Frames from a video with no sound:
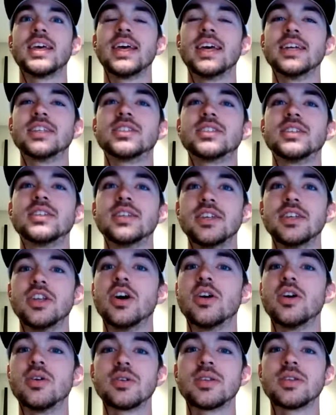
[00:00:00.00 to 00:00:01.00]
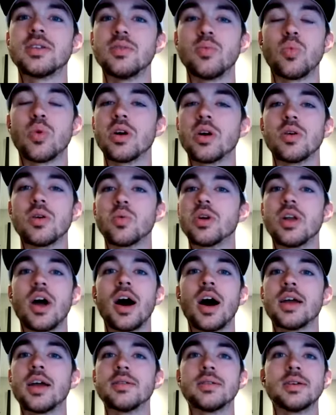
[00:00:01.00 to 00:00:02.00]
It's, you know, we're, we're
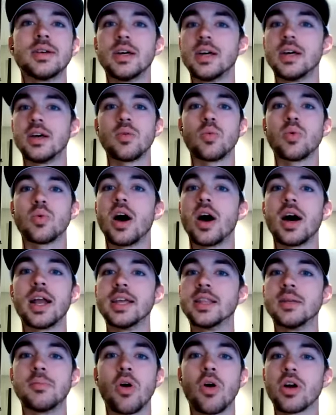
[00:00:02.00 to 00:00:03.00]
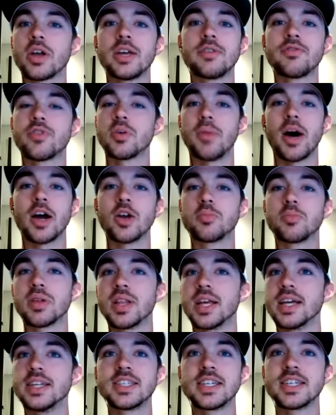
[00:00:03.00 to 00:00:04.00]
not, we're not in the market for minor
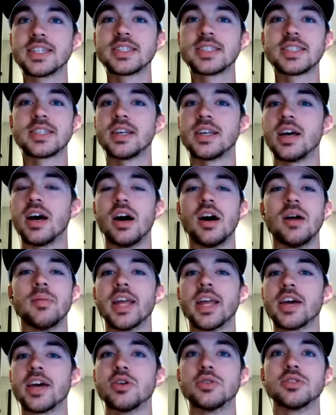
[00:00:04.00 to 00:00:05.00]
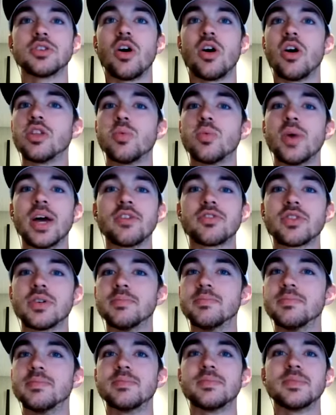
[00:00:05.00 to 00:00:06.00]
placings. Um, and that goes all the way
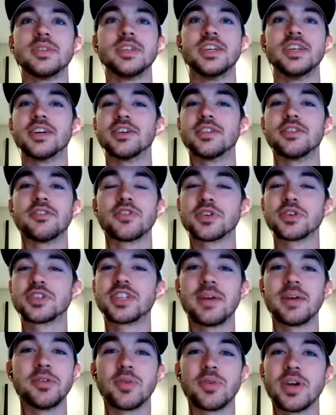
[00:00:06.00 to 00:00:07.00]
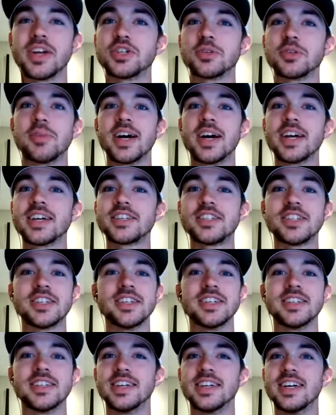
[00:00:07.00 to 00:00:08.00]
from, you know, the first time you race your bike
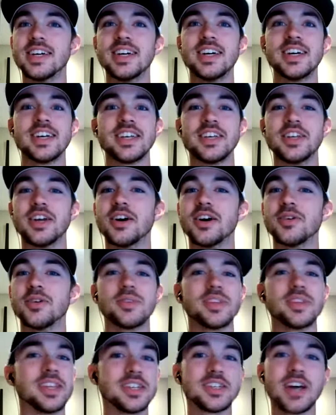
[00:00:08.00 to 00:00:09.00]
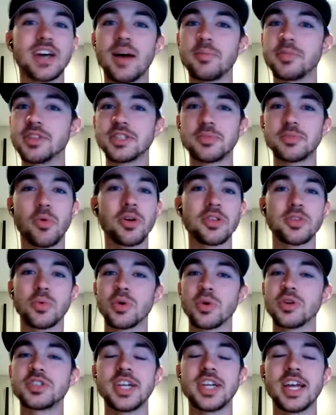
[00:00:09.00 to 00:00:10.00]
to, you know, the top of the sport, the
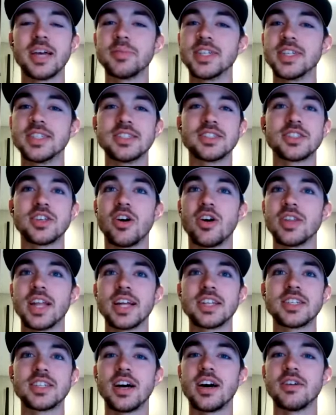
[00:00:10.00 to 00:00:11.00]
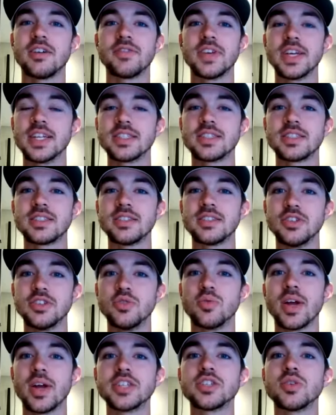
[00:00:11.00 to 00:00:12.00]
world champions, all that stuff. It's
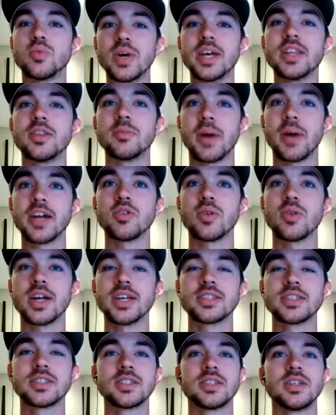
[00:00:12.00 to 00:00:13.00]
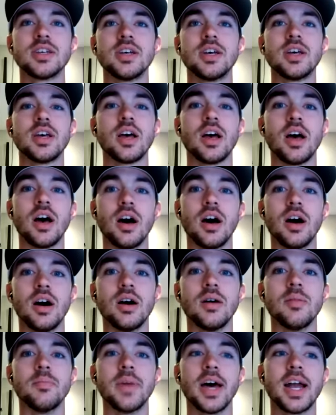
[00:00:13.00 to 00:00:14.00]
you race to win the bike race.
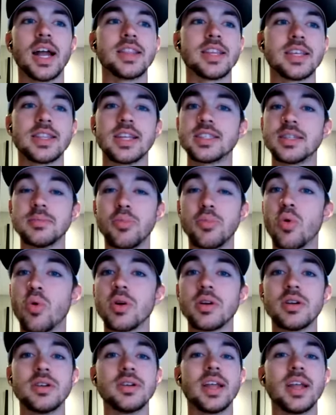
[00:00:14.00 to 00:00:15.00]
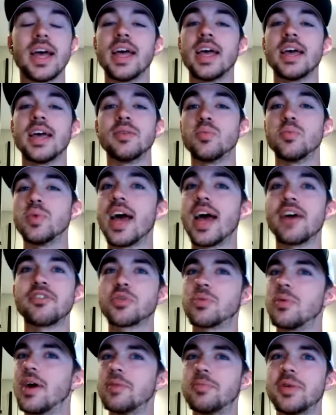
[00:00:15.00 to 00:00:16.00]
Um, and I think that's important. And we have
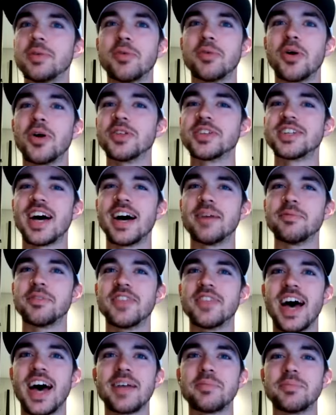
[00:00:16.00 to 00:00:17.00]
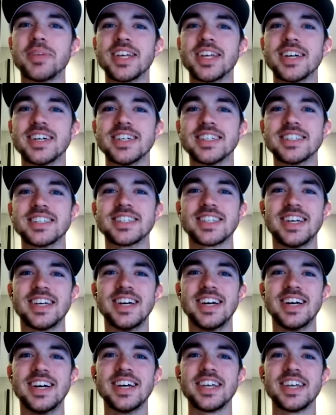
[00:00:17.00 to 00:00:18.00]
to remind people all the time of that because,
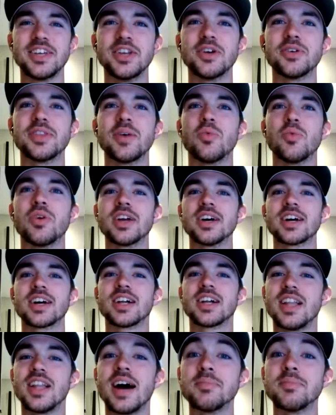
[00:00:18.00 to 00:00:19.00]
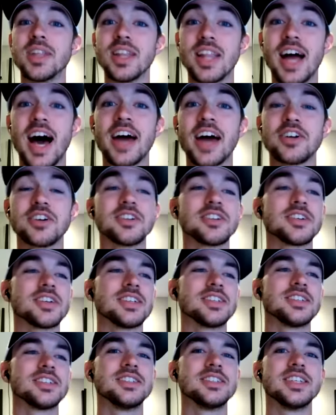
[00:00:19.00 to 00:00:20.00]
you know, they want to climb the ladder
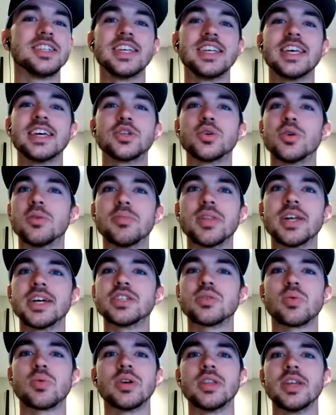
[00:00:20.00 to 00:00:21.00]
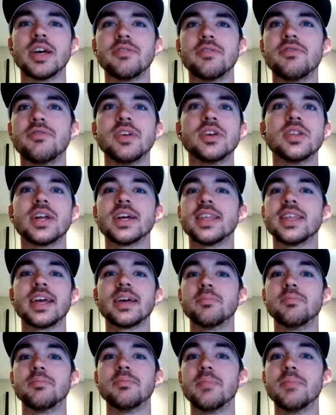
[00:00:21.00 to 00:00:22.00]
to get to a place where they feel like they
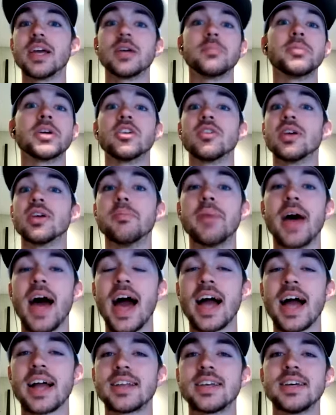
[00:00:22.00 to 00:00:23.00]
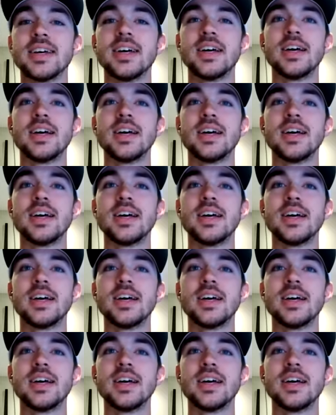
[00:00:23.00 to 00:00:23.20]
can make a bigger impact.